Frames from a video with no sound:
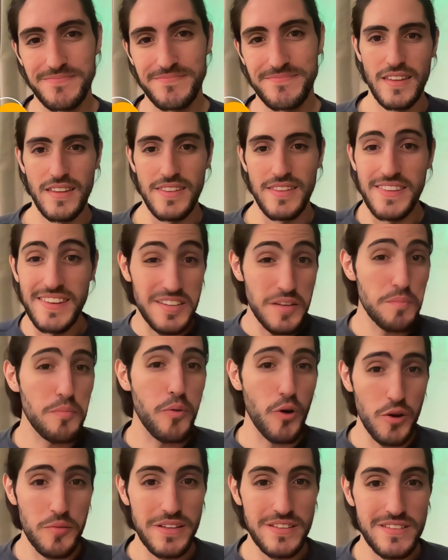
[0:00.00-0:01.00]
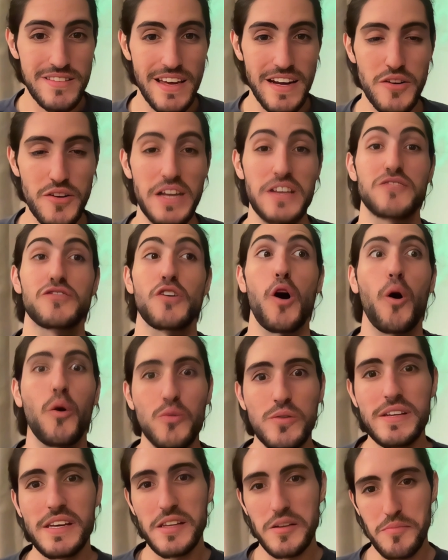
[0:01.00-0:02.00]
This appointment setter is only
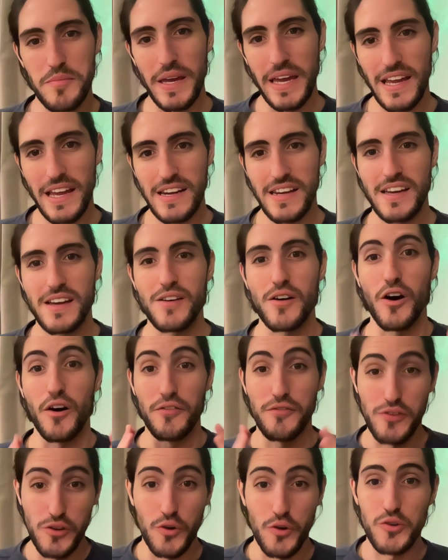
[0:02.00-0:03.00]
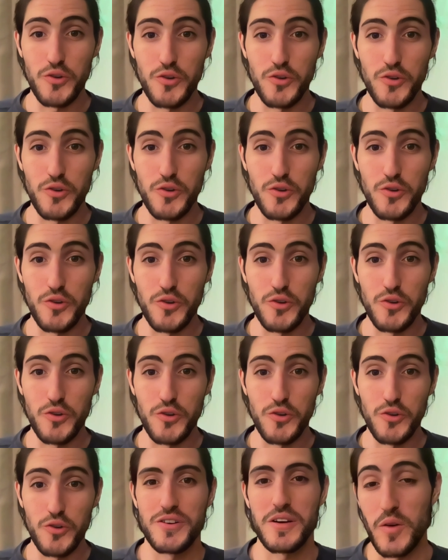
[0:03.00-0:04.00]
the beginning of your journey with voice
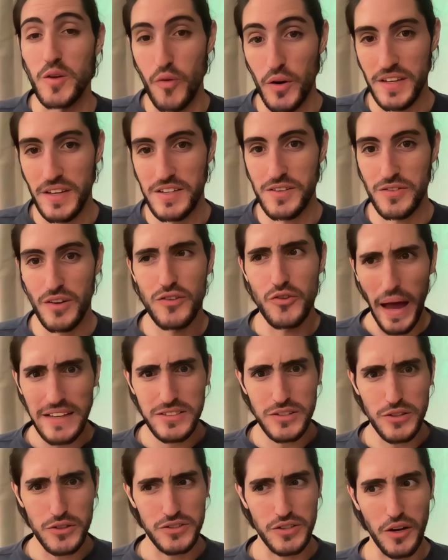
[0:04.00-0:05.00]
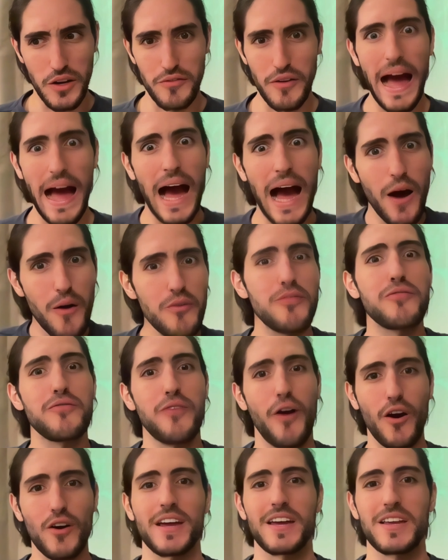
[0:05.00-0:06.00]
agents. So ask yourself, how far
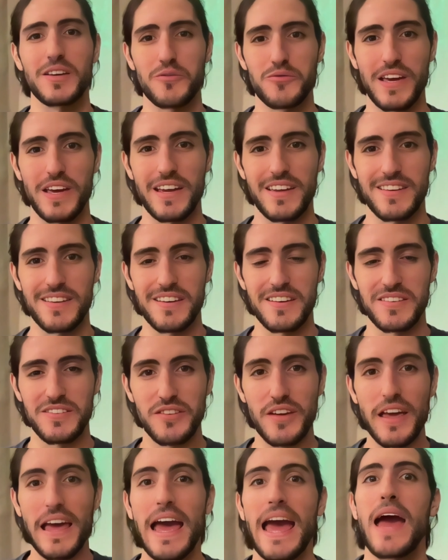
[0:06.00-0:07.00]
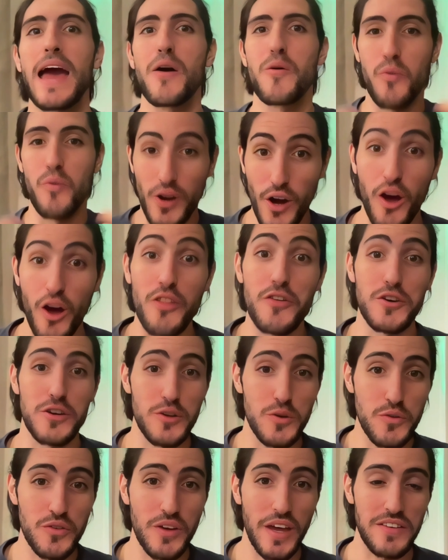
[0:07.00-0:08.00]
can you take this? What other use
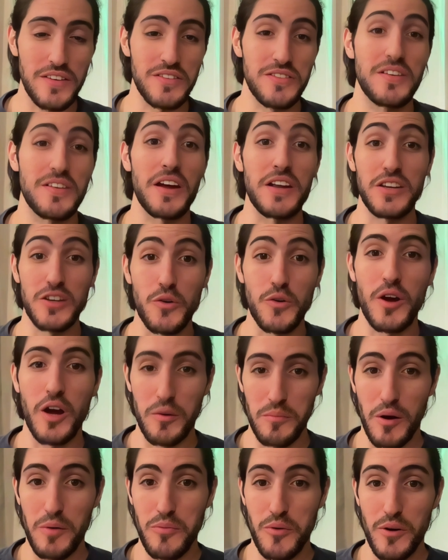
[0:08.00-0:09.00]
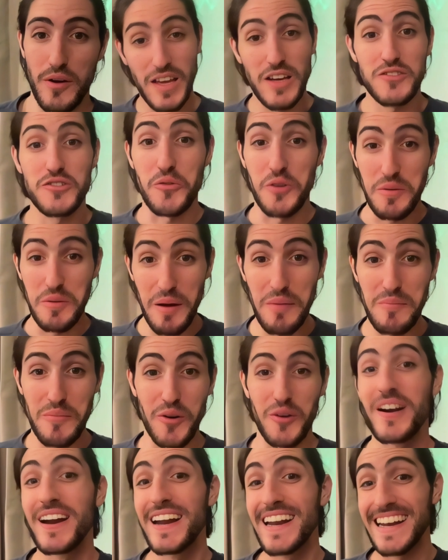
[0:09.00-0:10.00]
cases can you come up with? So remember,
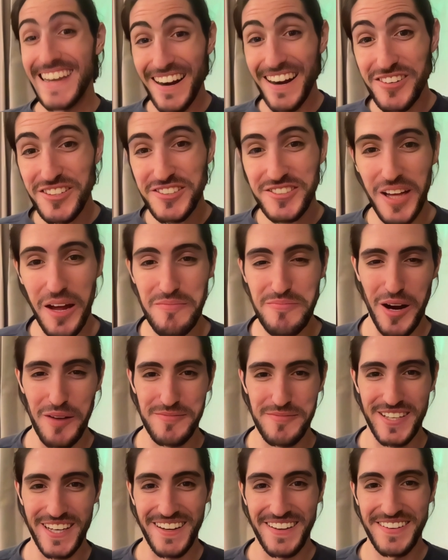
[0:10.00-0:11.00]
never stop prompting.